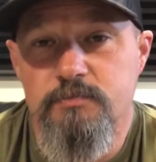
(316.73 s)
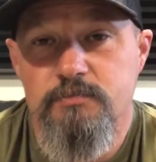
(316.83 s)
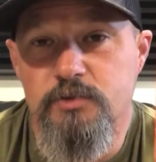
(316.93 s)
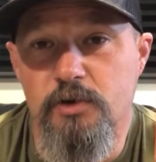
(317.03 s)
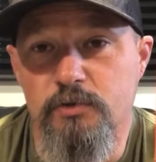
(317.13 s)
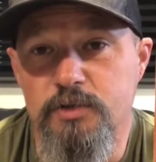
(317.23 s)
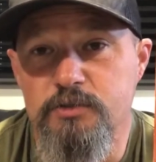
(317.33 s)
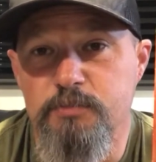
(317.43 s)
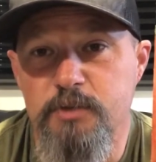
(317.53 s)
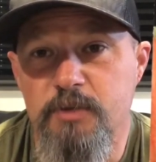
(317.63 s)
so this
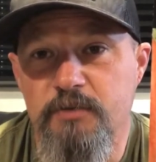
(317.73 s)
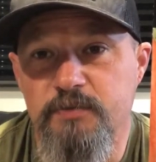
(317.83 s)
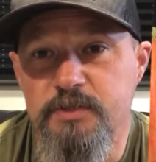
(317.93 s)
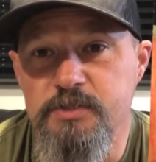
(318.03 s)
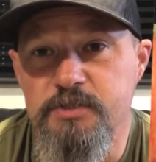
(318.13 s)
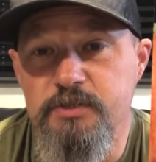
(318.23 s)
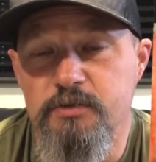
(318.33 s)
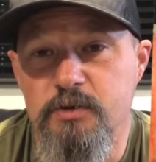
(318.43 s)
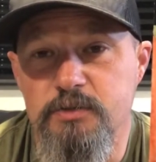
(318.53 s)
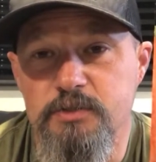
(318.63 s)
will be my first year
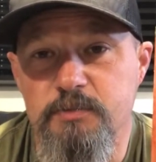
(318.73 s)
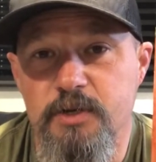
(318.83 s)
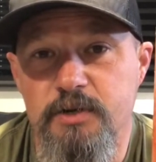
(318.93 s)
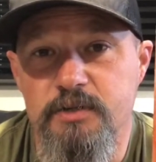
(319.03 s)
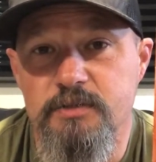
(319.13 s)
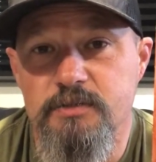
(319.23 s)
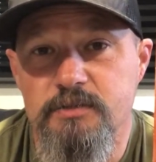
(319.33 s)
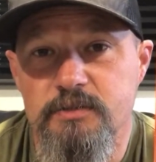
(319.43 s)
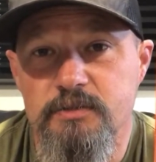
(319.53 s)
growing some carrots,